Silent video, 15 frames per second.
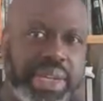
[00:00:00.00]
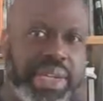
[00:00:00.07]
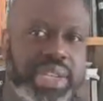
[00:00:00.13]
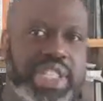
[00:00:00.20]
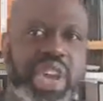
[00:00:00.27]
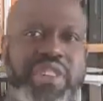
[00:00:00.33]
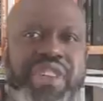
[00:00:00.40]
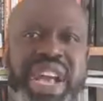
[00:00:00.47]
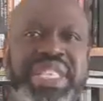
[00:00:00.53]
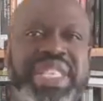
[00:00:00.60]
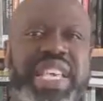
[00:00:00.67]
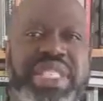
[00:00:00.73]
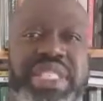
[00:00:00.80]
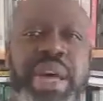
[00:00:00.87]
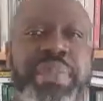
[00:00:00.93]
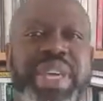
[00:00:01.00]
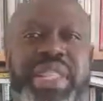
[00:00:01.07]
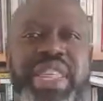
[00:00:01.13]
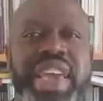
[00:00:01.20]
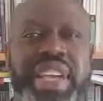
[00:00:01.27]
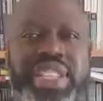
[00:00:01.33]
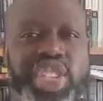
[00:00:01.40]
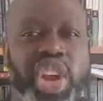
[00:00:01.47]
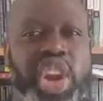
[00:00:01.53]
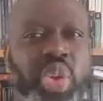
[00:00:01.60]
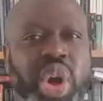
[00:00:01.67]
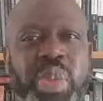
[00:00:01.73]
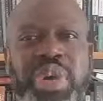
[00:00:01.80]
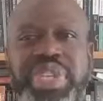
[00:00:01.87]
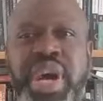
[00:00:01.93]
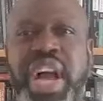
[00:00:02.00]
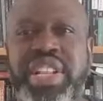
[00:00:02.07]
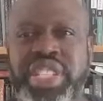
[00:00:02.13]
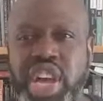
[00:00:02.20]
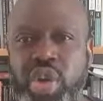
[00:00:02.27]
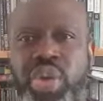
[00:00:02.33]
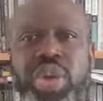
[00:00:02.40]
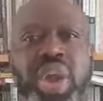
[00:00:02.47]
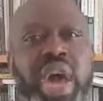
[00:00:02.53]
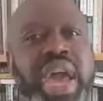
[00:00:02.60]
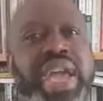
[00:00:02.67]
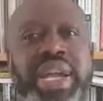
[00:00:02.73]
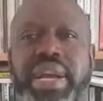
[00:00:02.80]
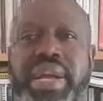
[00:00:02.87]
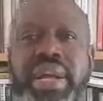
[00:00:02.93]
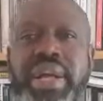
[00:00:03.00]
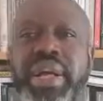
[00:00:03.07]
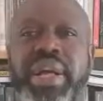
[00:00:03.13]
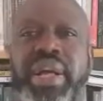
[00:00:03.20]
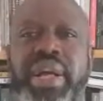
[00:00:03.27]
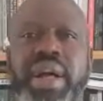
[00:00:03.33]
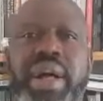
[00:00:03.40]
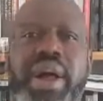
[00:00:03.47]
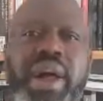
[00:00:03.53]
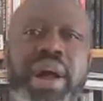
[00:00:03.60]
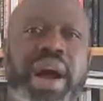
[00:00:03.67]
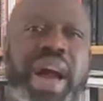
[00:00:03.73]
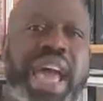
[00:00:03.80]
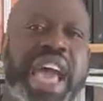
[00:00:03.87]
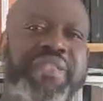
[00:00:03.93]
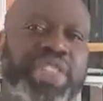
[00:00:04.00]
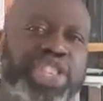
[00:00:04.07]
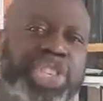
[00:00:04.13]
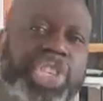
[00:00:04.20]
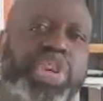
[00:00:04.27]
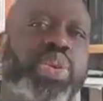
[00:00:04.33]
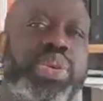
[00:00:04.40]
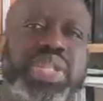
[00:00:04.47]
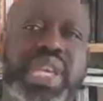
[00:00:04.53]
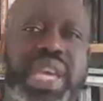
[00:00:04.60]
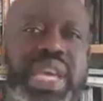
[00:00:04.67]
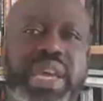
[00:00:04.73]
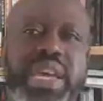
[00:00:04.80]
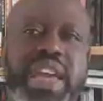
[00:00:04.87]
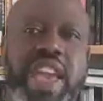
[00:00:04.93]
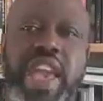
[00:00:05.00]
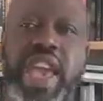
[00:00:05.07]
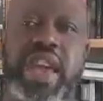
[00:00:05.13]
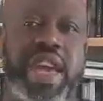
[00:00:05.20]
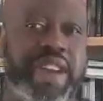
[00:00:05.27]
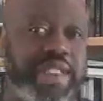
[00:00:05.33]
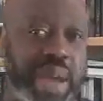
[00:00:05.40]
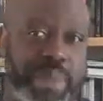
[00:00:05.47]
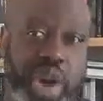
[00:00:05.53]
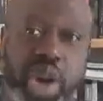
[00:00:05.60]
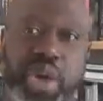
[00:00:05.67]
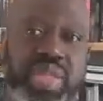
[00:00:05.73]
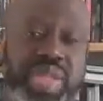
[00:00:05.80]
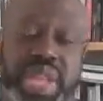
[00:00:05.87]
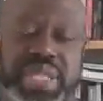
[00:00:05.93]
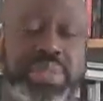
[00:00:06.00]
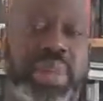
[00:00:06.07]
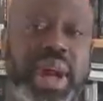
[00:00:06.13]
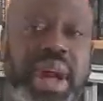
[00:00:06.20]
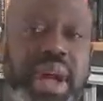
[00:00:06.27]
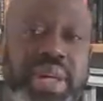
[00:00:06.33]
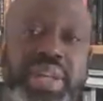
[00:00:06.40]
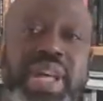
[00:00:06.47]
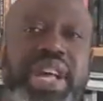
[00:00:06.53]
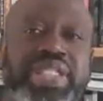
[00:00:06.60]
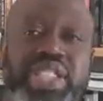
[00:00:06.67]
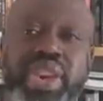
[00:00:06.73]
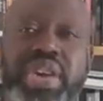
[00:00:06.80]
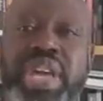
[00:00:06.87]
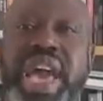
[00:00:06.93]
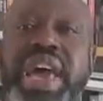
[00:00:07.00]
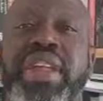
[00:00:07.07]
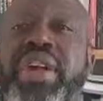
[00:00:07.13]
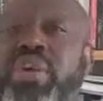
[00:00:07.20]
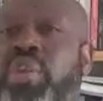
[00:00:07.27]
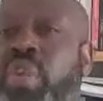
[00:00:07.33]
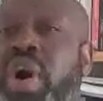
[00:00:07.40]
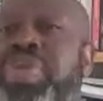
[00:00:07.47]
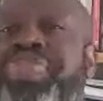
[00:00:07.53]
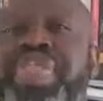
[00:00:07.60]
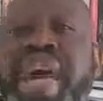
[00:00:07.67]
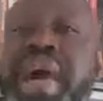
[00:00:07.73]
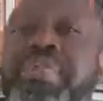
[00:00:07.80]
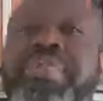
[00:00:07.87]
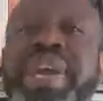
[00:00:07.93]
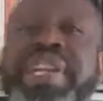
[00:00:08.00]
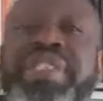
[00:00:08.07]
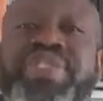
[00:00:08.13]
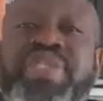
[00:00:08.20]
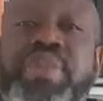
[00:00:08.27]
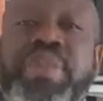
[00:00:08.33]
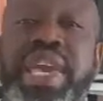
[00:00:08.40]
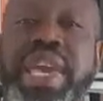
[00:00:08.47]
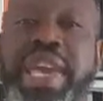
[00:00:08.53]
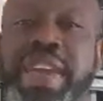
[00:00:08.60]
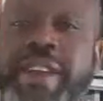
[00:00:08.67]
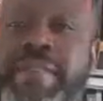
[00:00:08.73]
So if I see something in the external world which I don't like, I have a duty, if I'm on this path, to look at what that means for me.